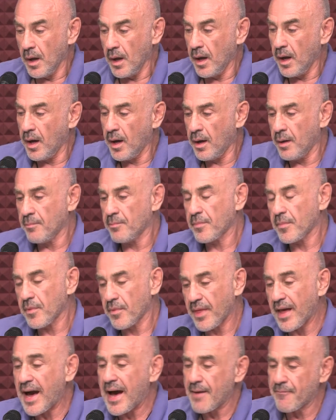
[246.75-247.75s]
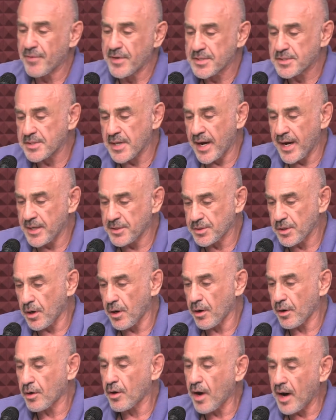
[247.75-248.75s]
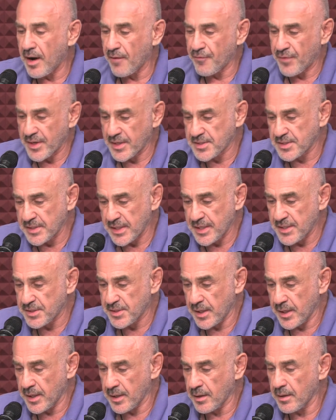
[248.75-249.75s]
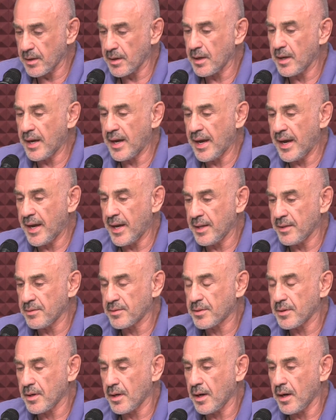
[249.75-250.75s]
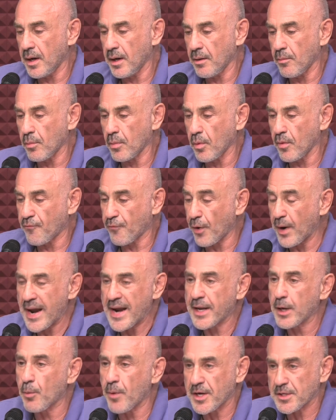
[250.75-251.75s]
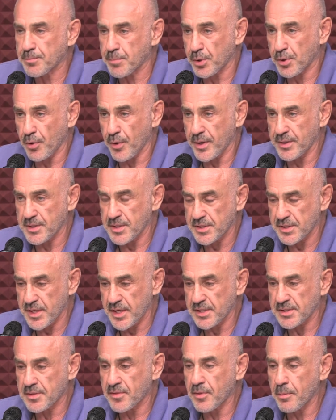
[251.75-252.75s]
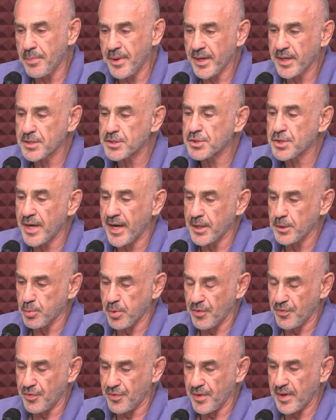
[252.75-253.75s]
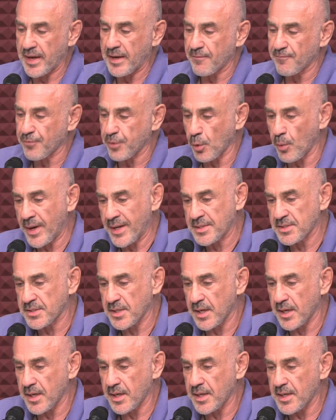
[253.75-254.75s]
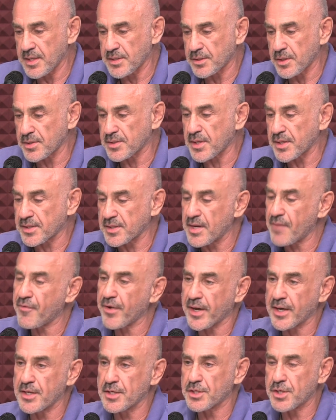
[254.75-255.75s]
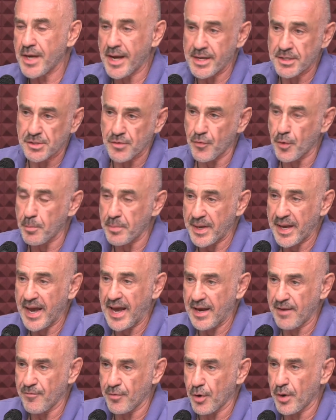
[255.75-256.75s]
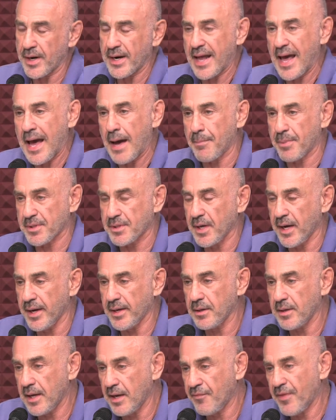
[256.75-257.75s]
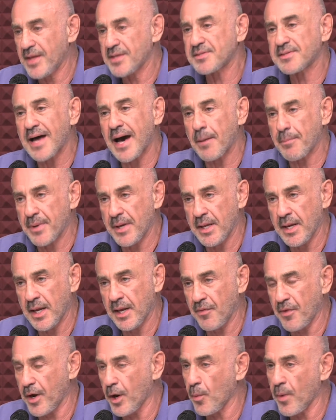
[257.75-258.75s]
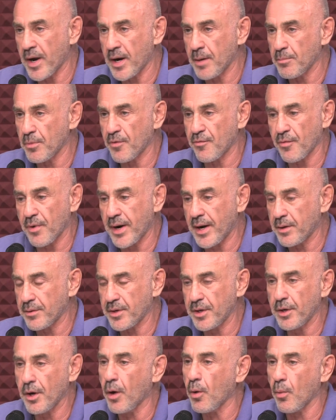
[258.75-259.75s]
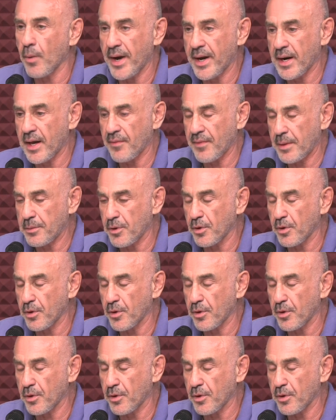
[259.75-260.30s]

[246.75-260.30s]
The obvious signs are coughing, sneezing, and for any respiratory disease. The biggest change with influenza is a significant change in their behavior and appetite. If they stop eating and they don't want to move around, you don't wait on them.